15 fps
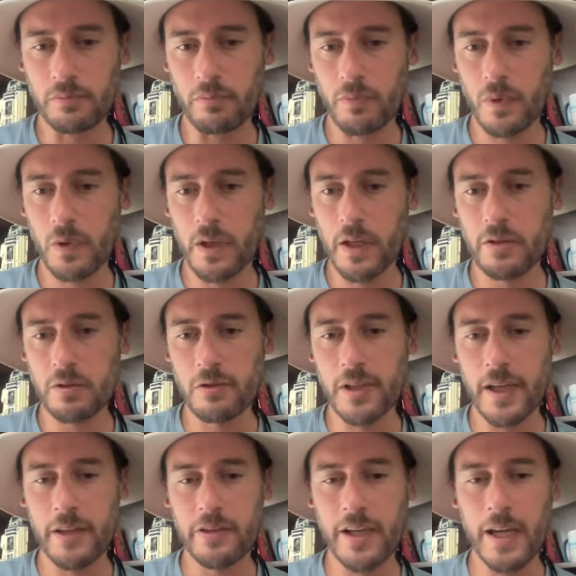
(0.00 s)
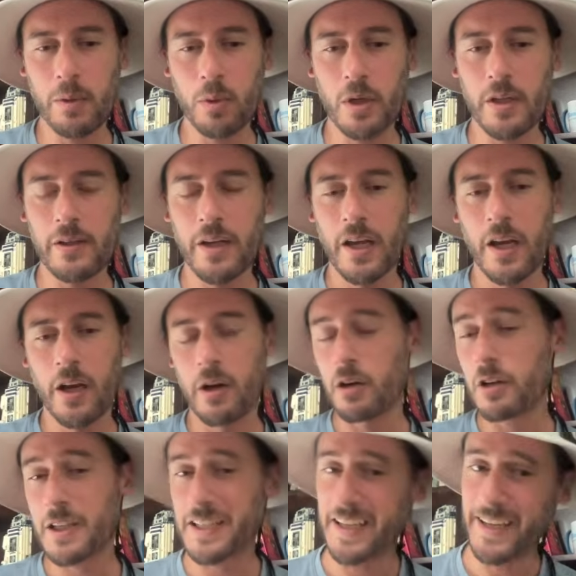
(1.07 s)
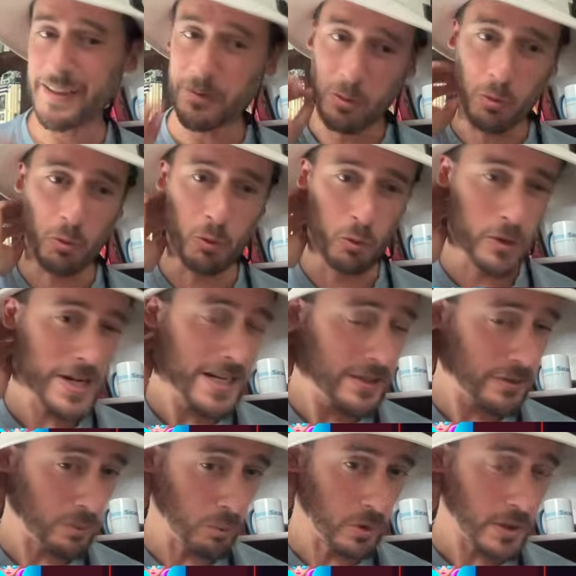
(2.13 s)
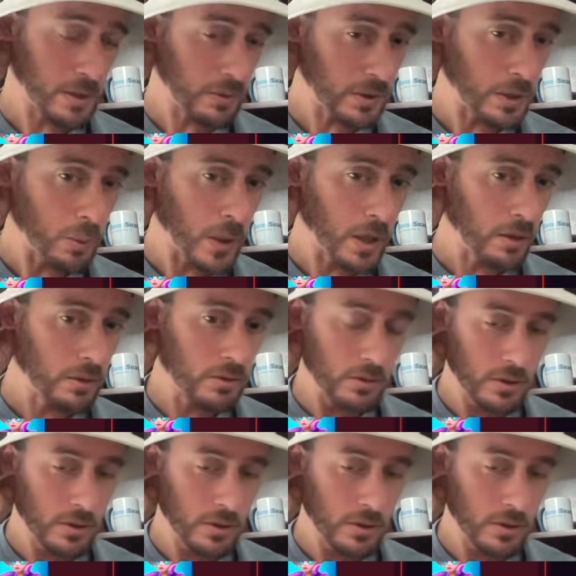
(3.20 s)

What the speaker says: Okay, so Warden, her kit reads really, really well.